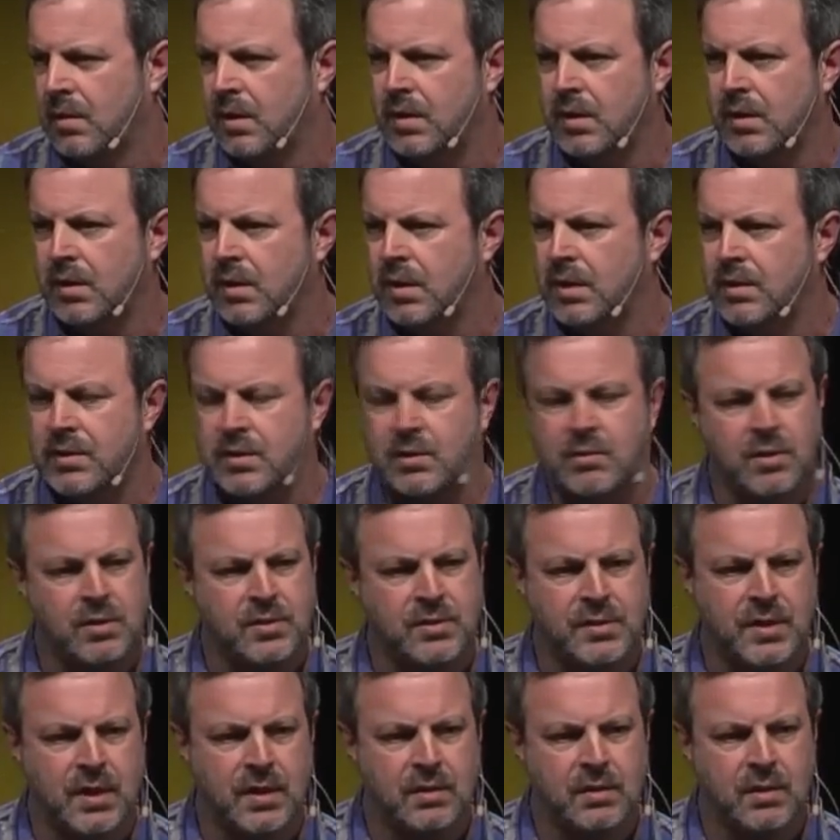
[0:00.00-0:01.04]
And as
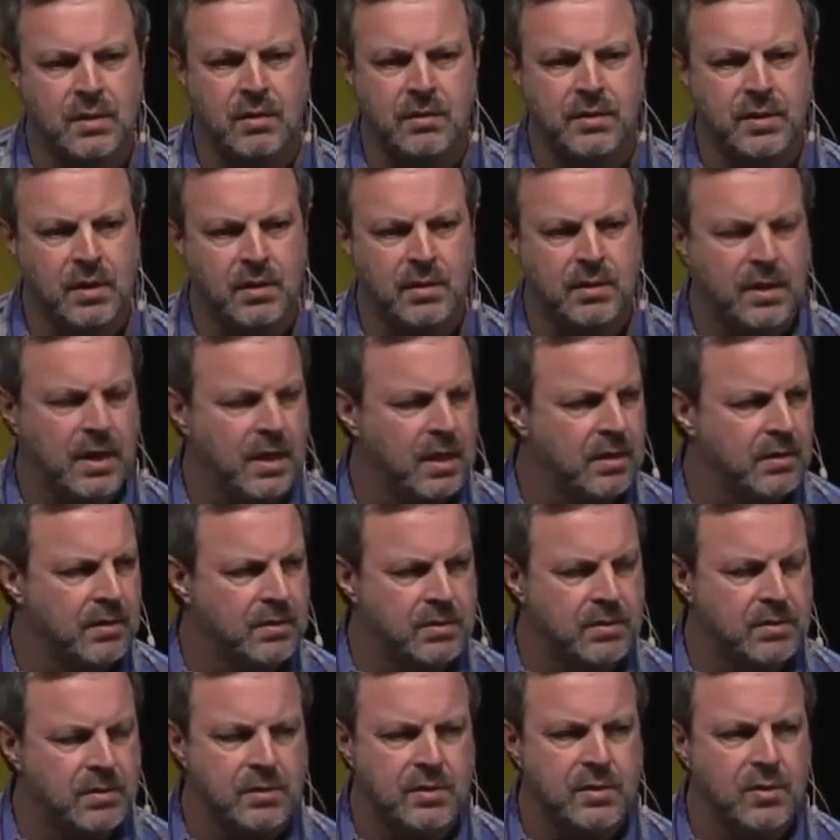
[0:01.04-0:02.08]
Chris said, you know, the other day,
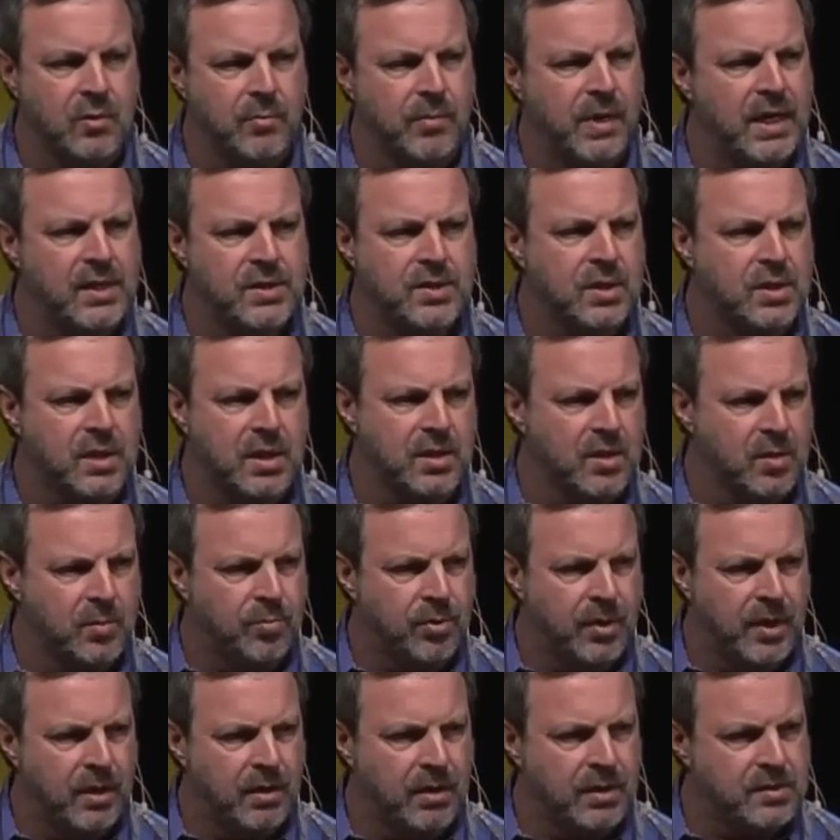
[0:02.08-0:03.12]
there's, there's no magic in the
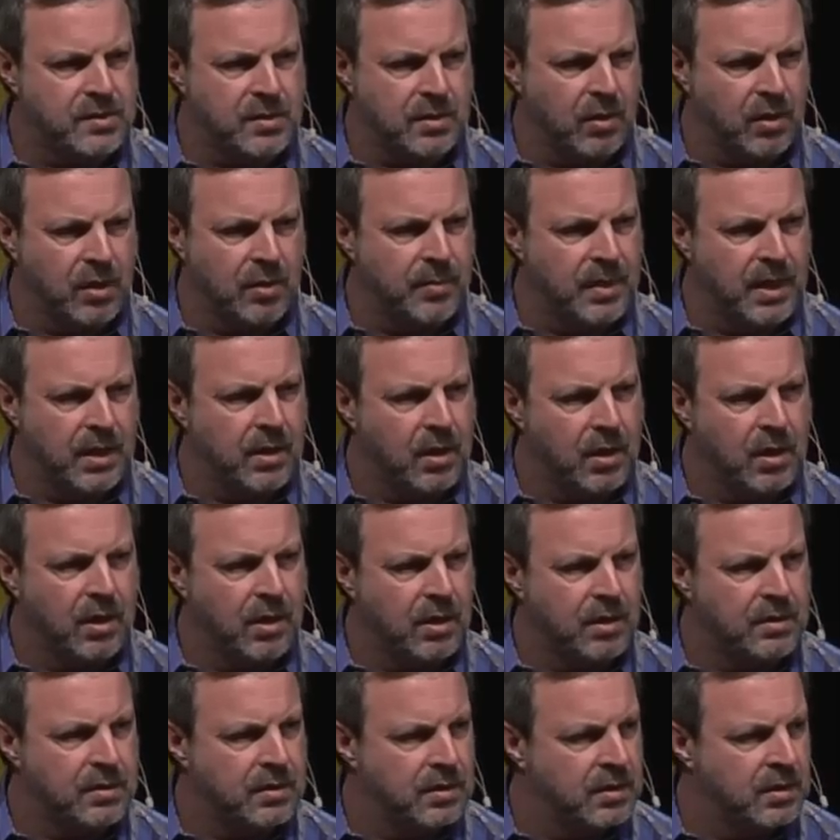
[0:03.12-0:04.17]
prayer. It's all about
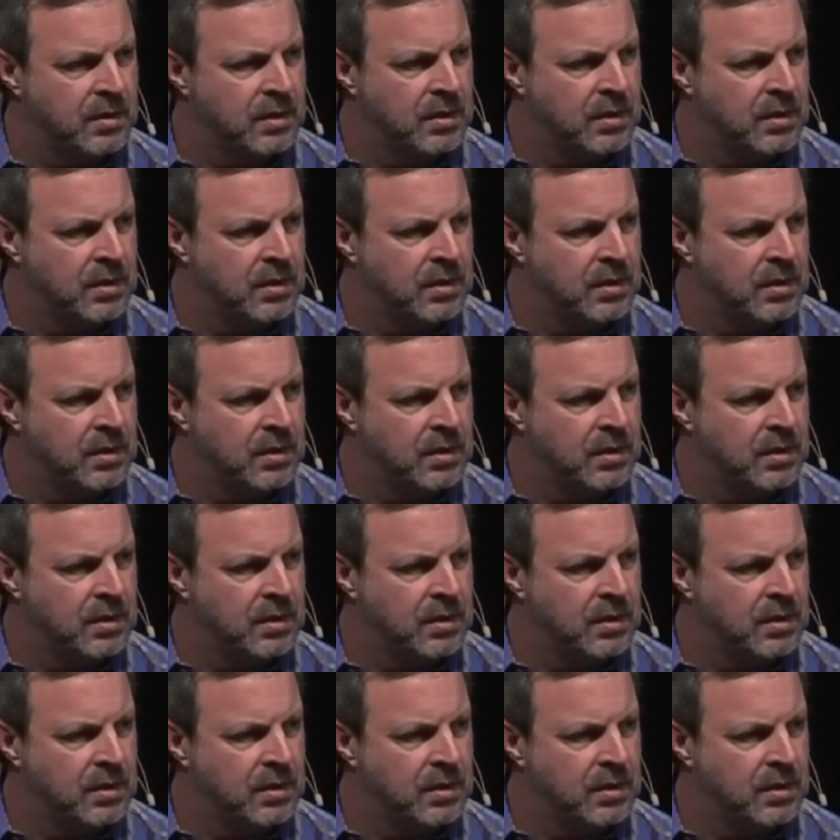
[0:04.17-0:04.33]
heart.